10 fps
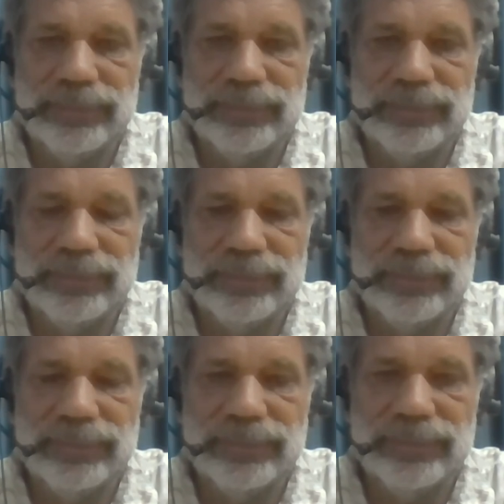
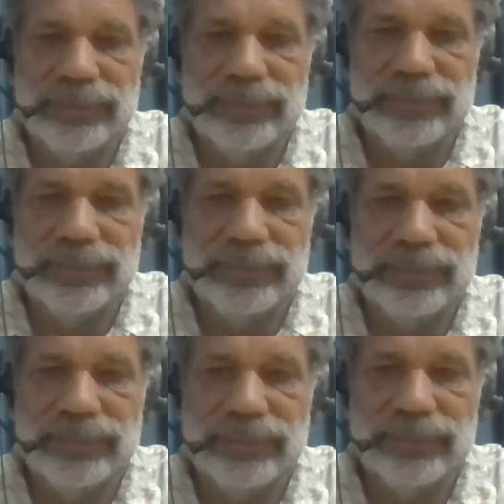
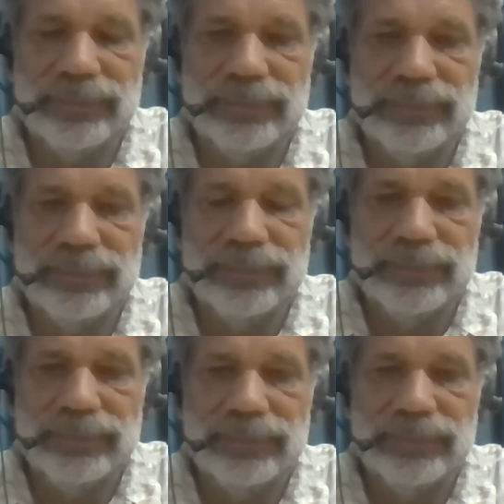
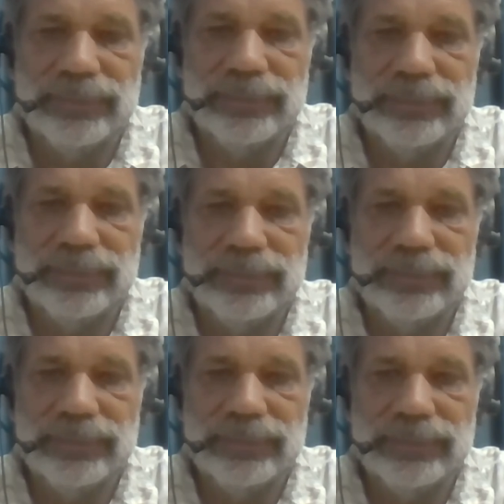
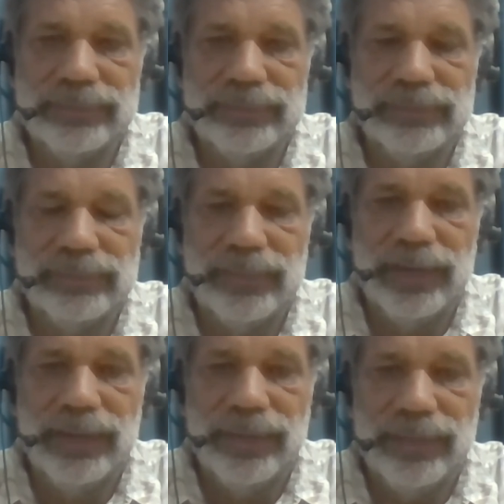
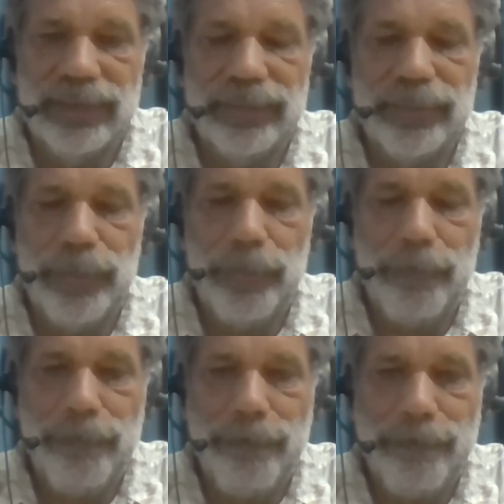
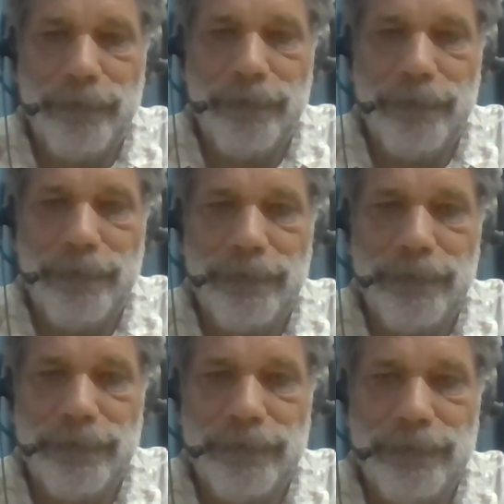
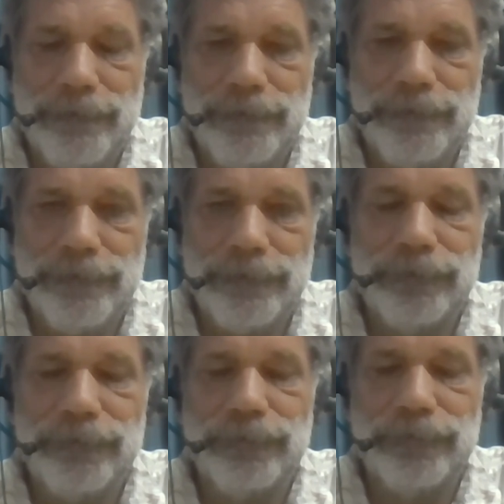
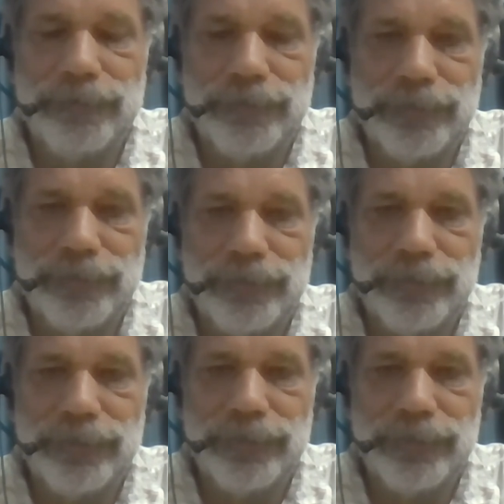The person shown says nothing.